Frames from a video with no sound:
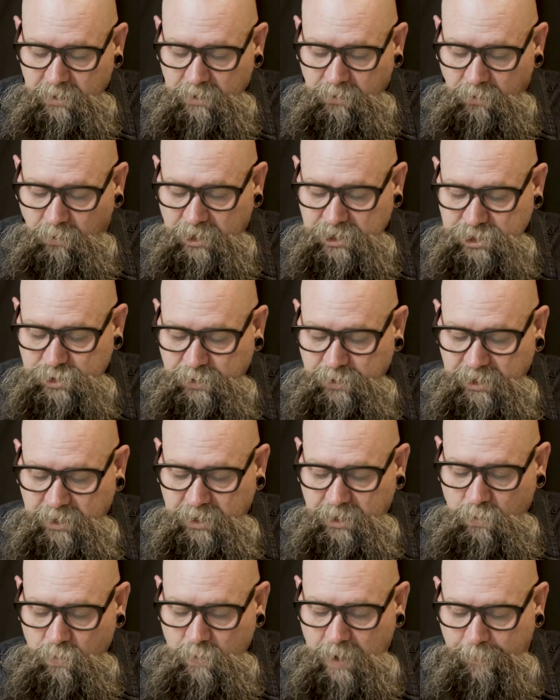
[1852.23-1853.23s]
Lord, as
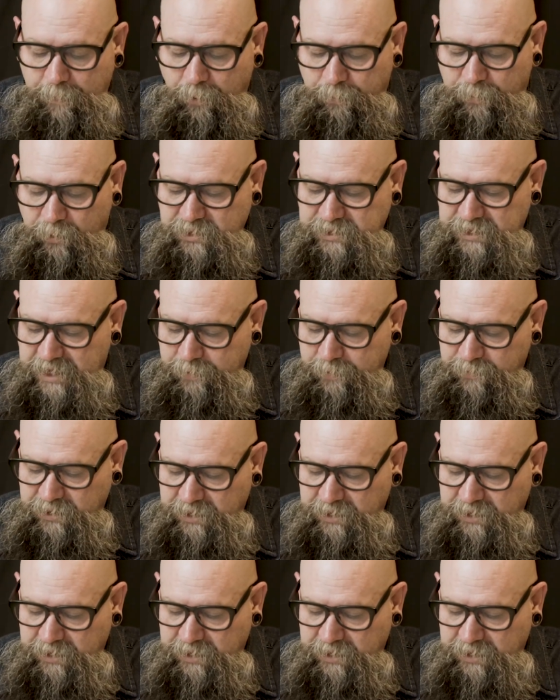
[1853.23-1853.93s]
we wrap up our time